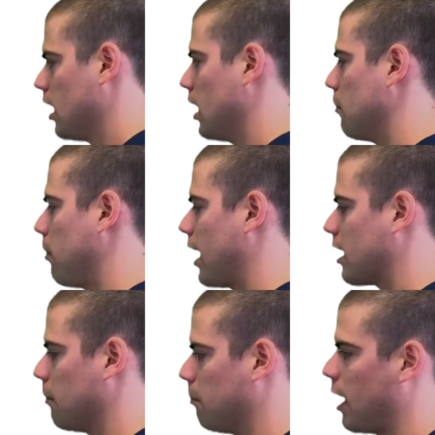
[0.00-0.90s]
And by
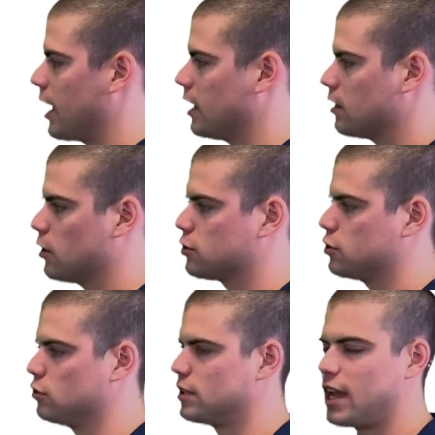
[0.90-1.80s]
combining those
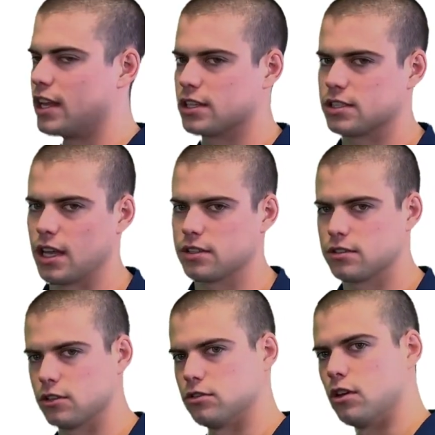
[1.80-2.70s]
two data sets,
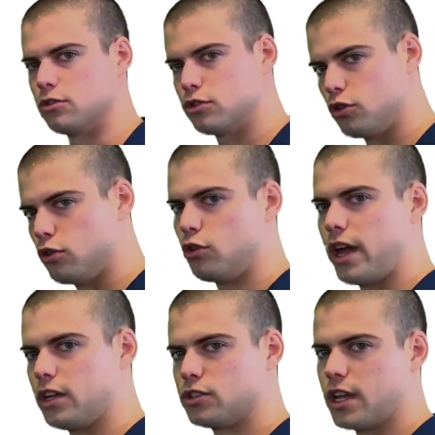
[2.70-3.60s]
those two new
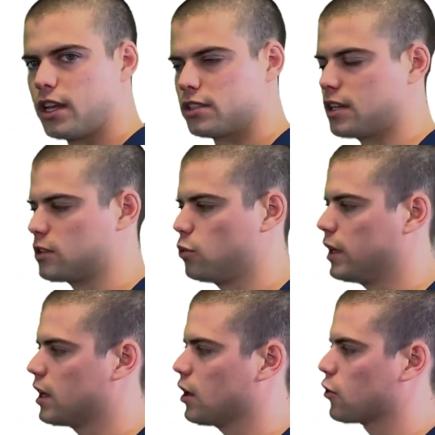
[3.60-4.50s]
age data sets,
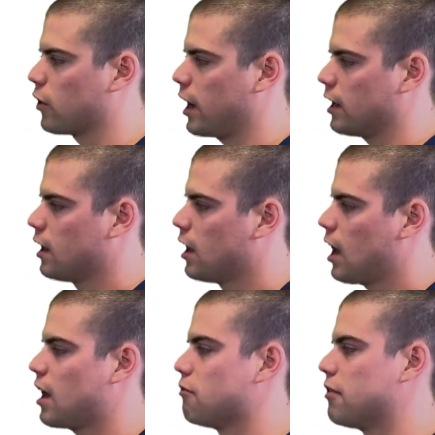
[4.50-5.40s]
we can create
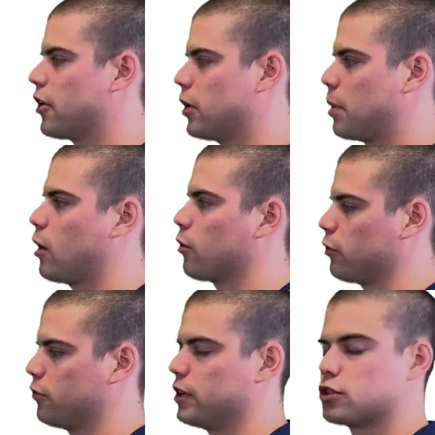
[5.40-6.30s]
a very
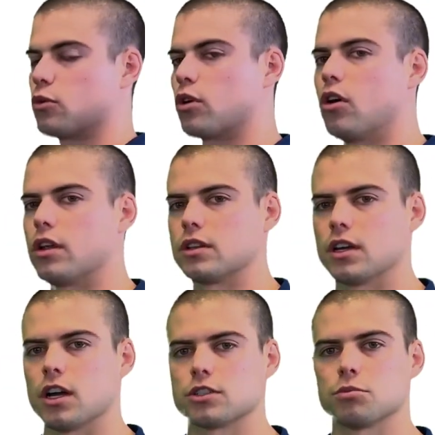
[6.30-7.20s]
powerful feature we're calling
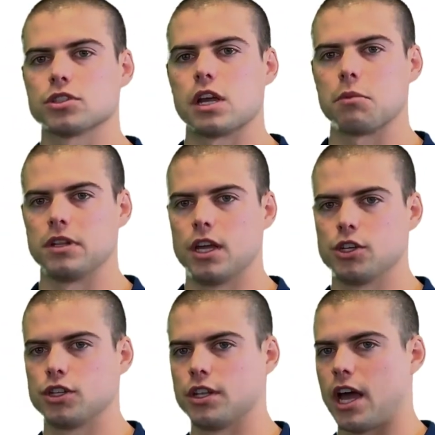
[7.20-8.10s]
the Customer
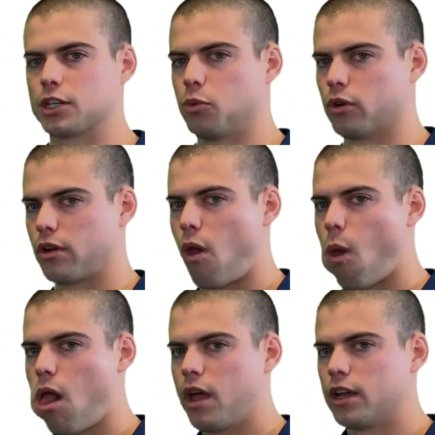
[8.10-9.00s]
Segmentation Dashboard.
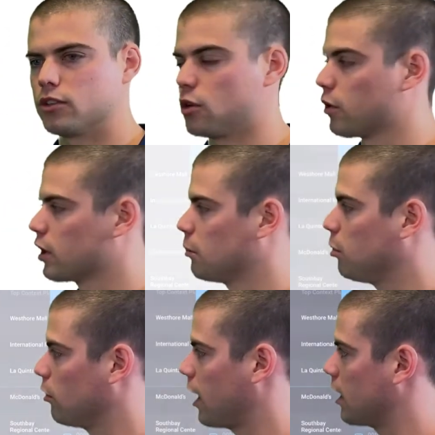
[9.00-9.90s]
And so we're going to
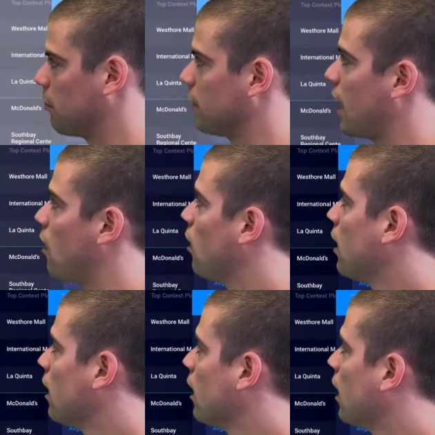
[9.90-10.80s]
pull that up now.
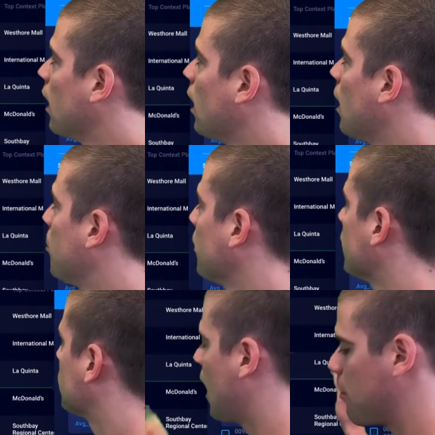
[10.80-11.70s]
Up on
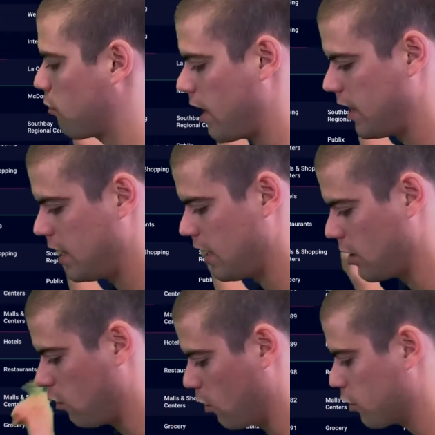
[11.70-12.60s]
the top
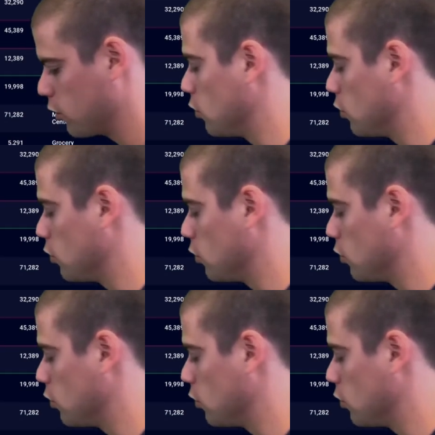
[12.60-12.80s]
right-hand corner,